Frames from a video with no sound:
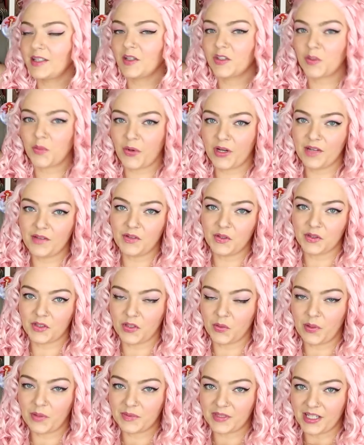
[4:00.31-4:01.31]
see on the previews on
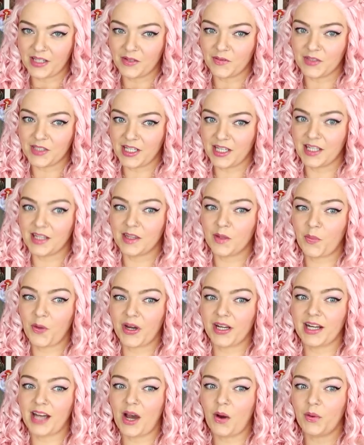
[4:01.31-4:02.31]
the website the other day, they're
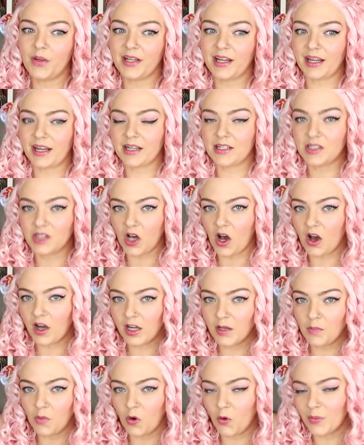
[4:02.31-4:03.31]
bringing out in like a
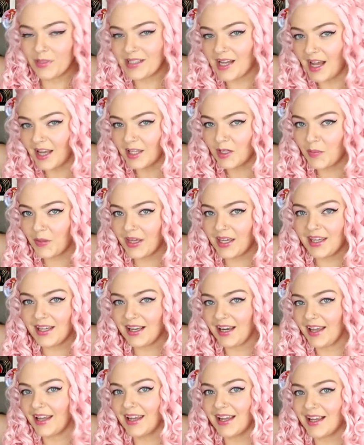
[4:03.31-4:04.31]
darker, more metallic pink.
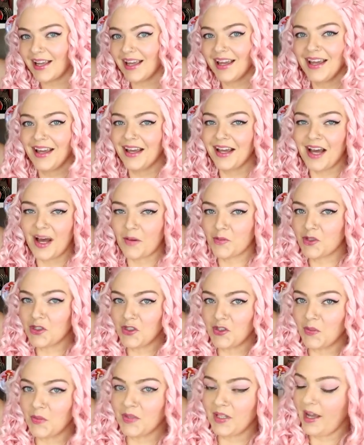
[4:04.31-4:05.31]
Like, I'm
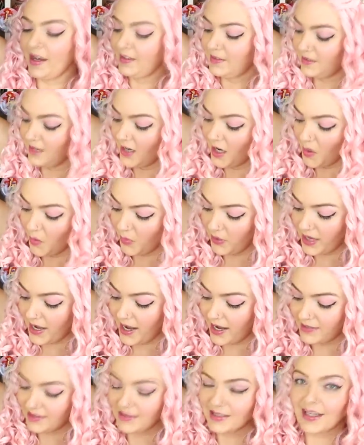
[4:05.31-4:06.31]
just obsessed. But I
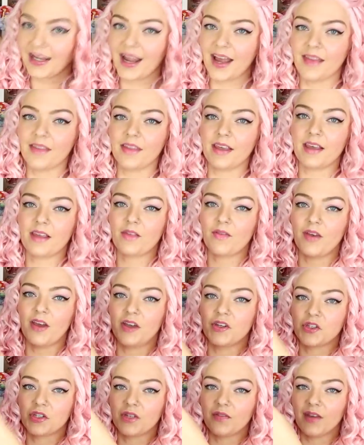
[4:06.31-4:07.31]
had to get this
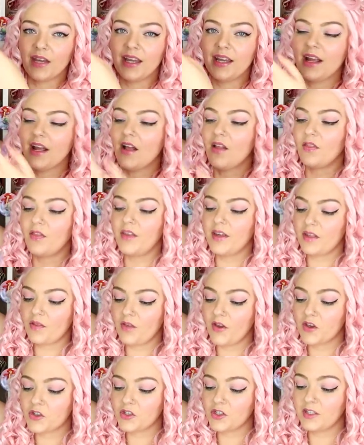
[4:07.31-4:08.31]
version of it. This
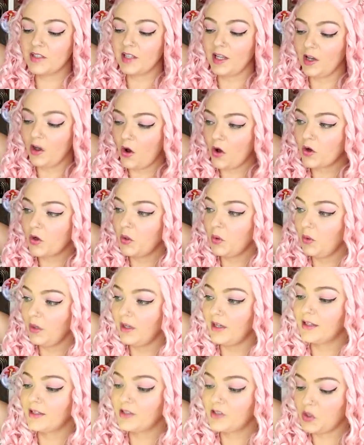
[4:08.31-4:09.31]
version is a lot
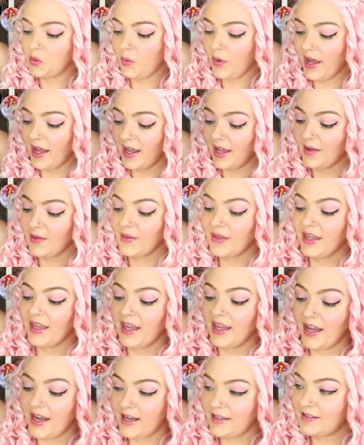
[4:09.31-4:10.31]
cooler to wear.
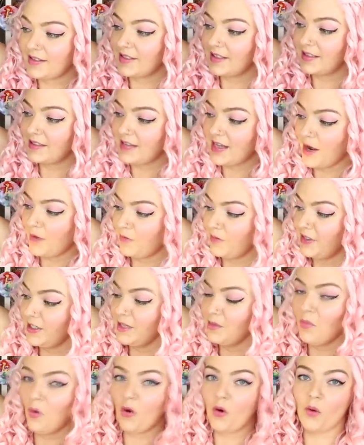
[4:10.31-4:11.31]
It's
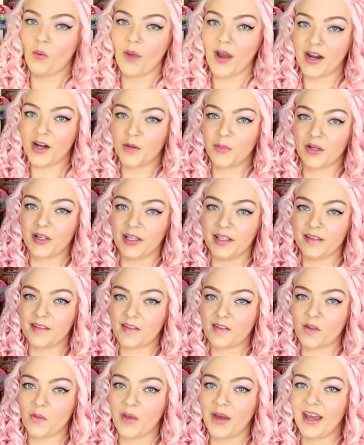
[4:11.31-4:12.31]
definitely more wearable in the
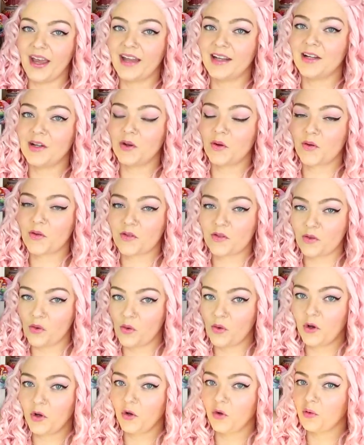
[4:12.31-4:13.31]
summer and it looks
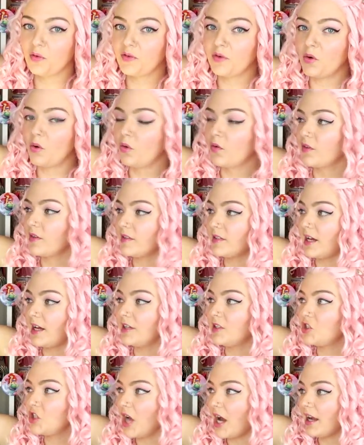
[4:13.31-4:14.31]
so cool with an
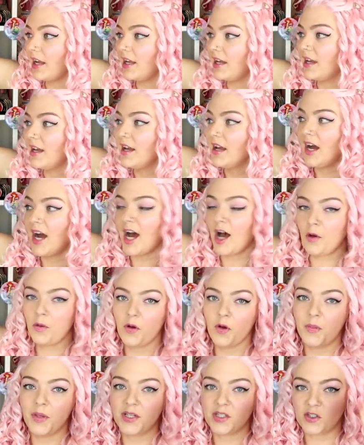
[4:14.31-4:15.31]
oversized jacket. I'll
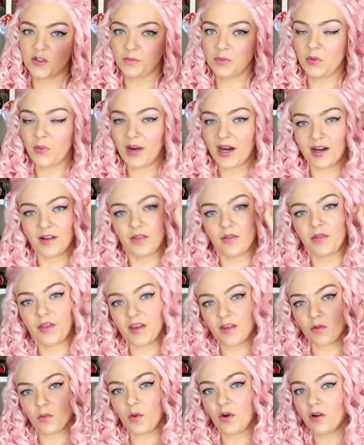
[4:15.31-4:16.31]
put a picture of me wearing
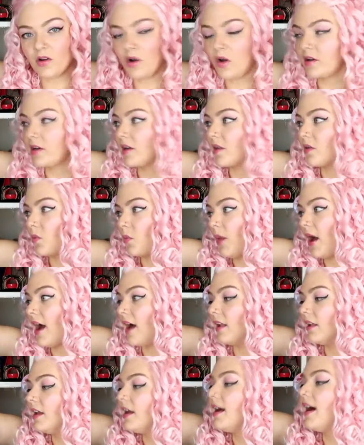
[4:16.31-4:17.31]
this one on as
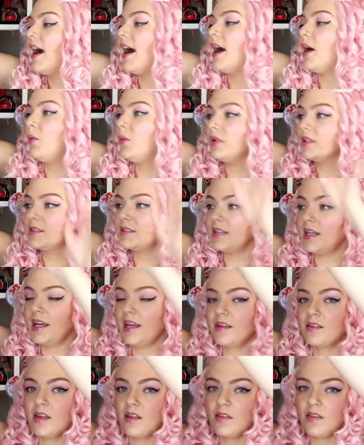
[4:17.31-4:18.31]
well. I will
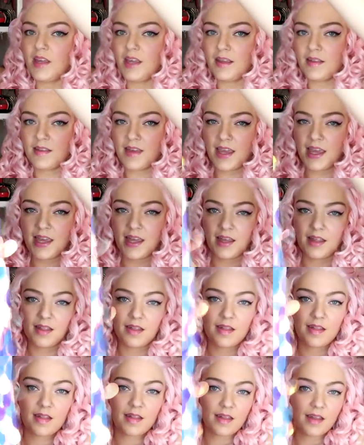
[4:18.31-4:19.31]
say that this
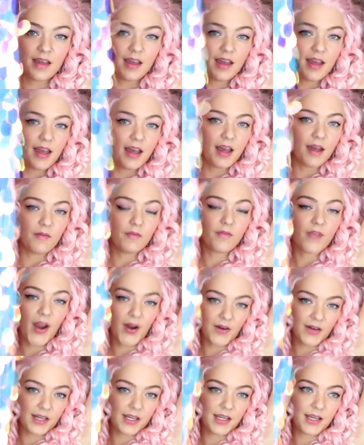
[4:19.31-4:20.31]
is
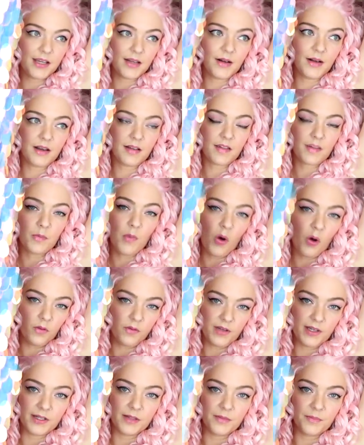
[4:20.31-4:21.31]
very small
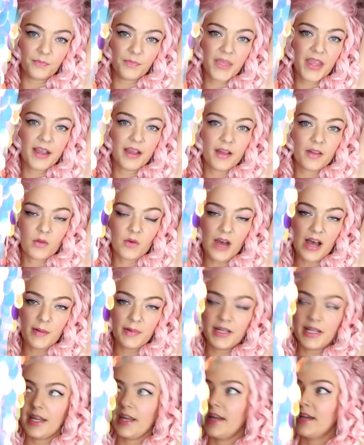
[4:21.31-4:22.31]
fitting. So I'm
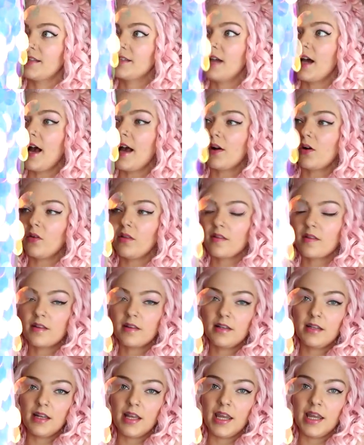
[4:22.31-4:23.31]
an 8. I got this
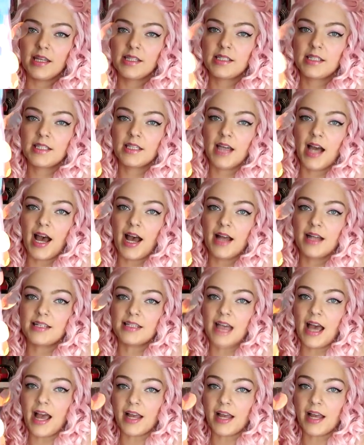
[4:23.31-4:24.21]
in an 8 and